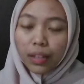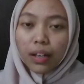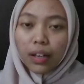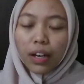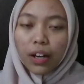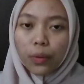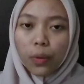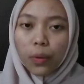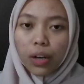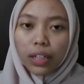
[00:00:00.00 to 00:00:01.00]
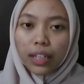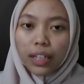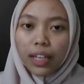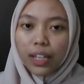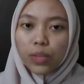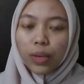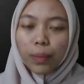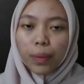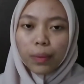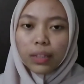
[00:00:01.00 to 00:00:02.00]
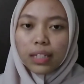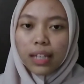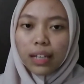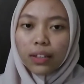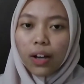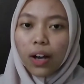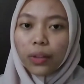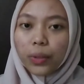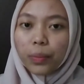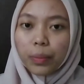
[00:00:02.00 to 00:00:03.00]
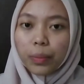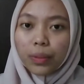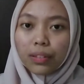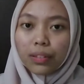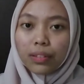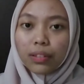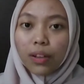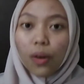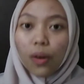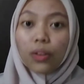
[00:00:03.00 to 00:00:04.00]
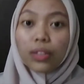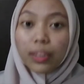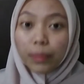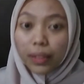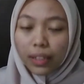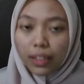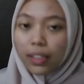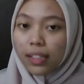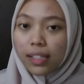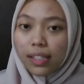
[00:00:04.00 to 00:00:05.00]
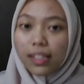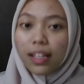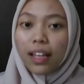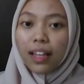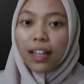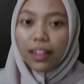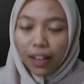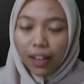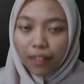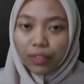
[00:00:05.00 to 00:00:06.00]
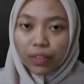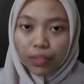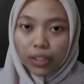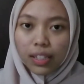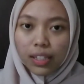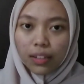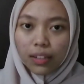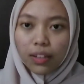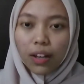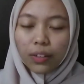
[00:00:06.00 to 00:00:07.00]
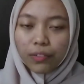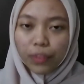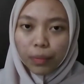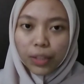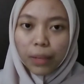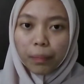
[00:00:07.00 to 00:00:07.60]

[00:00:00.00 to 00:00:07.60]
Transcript: Another one is when people attack other people only because they have different skin color from them.